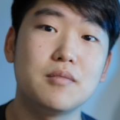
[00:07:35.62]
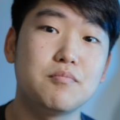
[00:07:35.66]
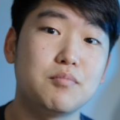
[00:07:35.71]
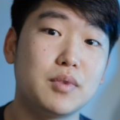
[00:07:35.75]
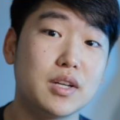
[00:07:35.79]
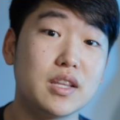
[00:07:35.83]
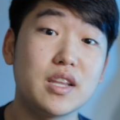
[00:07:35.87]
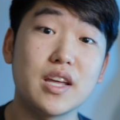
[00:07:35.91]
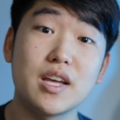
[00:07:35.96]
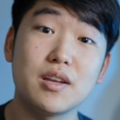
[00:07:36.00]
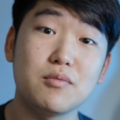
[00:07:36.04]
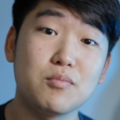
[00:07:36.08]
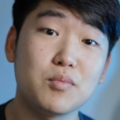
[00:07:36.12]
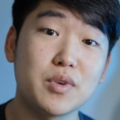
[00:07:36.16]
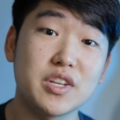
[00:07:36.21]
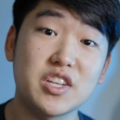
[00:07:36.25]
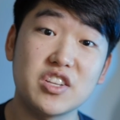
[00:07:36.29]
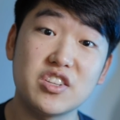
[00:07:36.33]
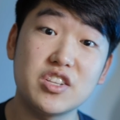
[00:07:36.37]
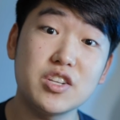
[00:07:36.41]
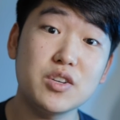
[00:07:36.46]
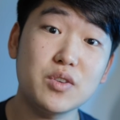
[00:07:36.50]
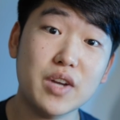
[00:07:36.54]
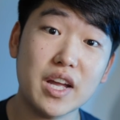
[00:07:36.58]
But then when
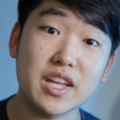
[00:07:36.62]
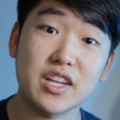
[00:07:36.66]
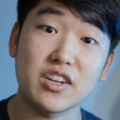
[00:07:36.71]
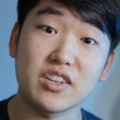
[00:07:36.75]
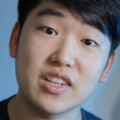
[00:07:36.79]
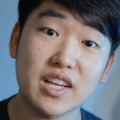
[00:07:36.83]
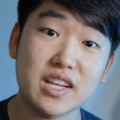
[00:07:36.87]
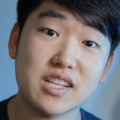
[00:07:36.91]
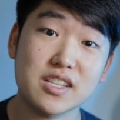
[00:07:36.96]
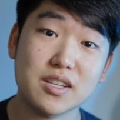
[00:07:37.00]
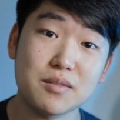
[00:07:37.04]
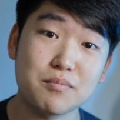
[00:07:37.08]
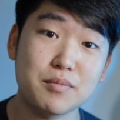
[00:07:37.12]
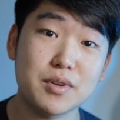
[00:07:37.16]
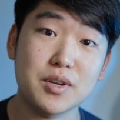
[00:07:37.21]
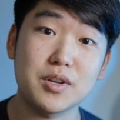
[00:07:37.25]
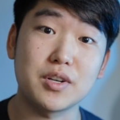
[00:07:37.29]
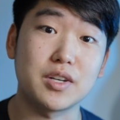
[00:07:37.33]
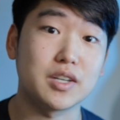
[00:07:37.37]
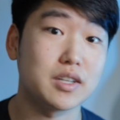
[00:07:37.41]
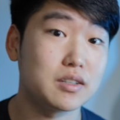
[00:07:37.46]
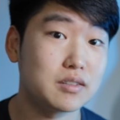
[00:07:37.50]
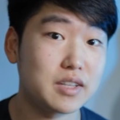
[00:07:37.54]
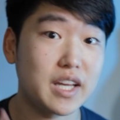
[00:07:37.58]
you do get your next
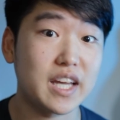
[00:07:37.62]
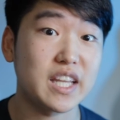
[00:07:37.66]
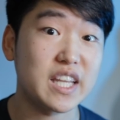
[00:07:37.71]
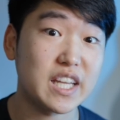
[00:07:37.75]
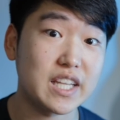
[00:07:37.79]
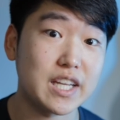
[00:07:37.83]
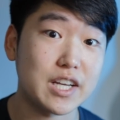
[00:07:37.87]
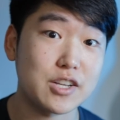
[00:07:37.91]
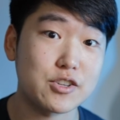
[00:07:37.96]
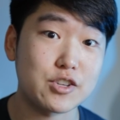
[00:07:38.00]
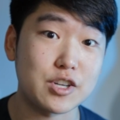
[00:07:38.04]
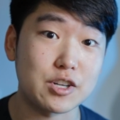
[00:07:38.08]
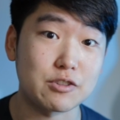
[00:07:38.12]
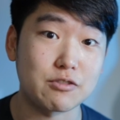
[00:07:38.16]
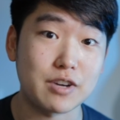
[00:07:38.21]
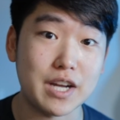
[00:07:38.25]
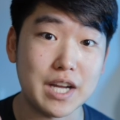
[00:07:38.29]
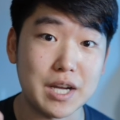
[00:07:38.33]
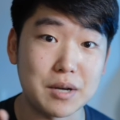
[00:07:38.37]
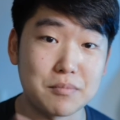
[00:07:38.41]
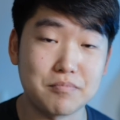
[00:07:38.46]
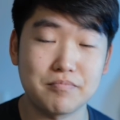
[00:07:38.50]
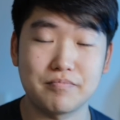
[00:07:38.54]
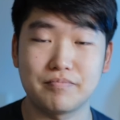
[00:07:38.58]
computer, get that extra
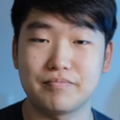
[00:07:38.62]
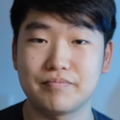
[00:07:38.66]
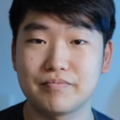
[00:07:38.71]
RAM.